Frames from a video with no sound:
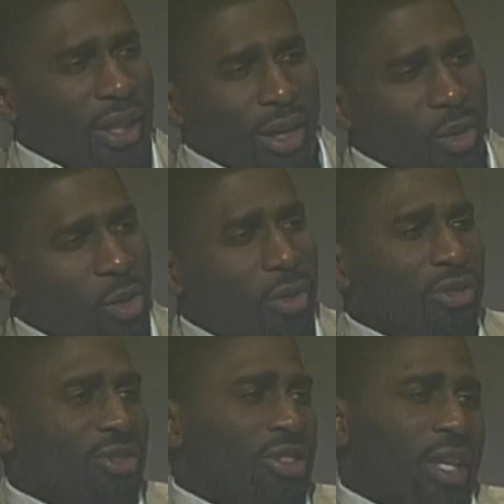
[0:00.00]
Like corners
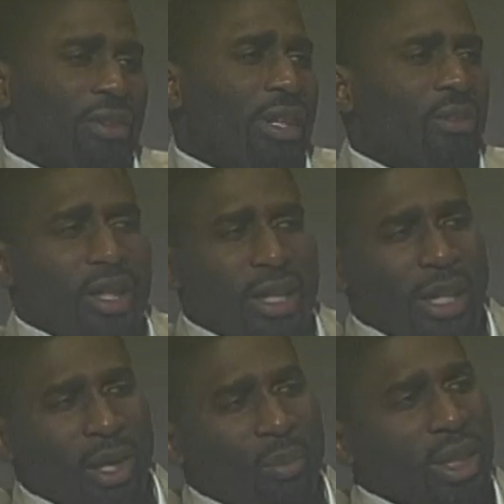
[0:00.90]
and safety, they're really not
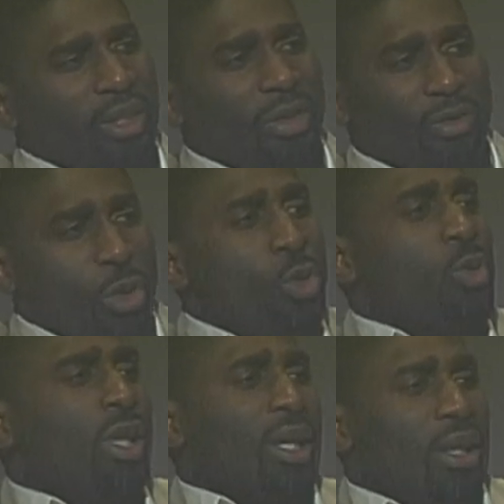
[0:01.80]
that big. There's a
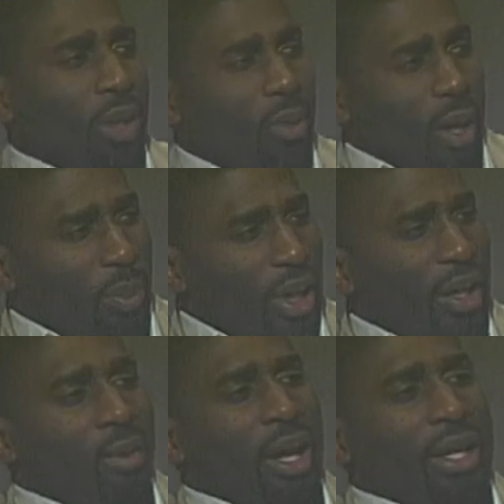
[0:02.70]
few like when I
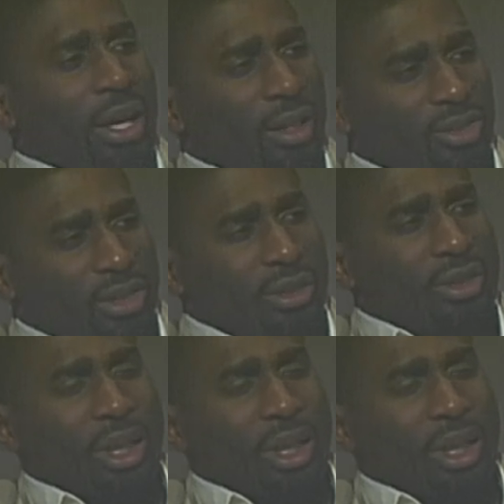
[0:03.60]
played Ronnie Harrison.